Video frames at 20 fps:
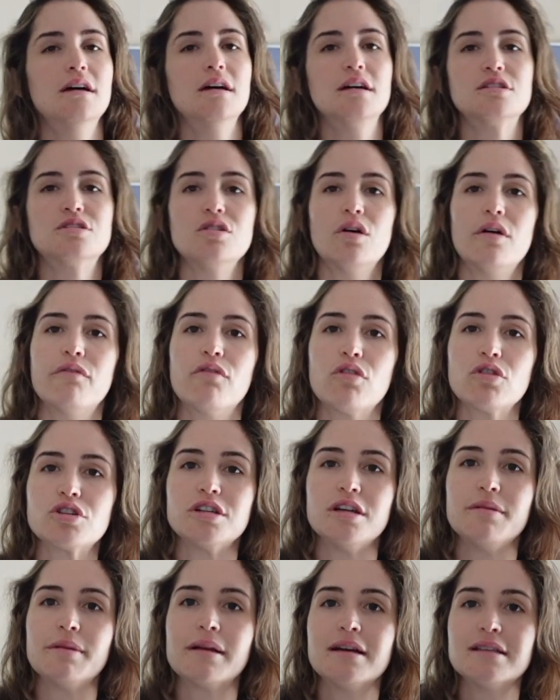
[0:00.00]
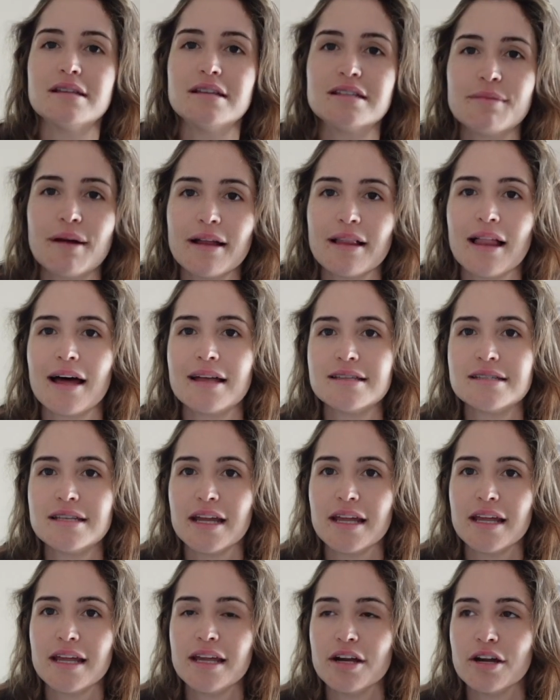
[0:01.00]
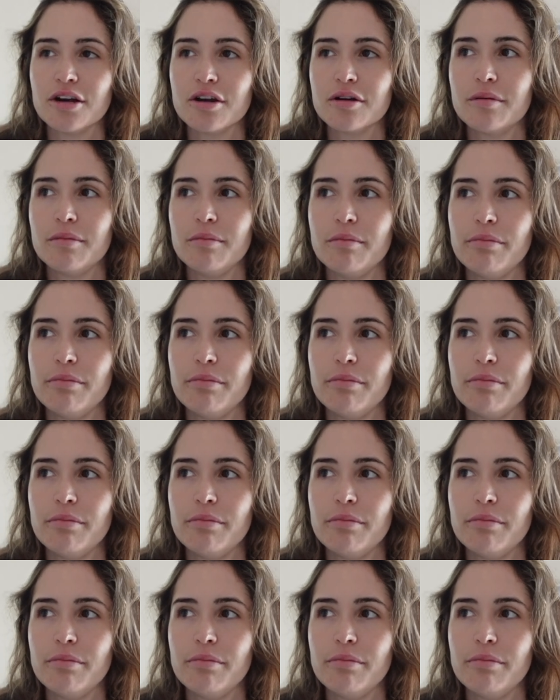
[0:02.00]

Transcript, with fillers: so unfortunate because it's my last day here.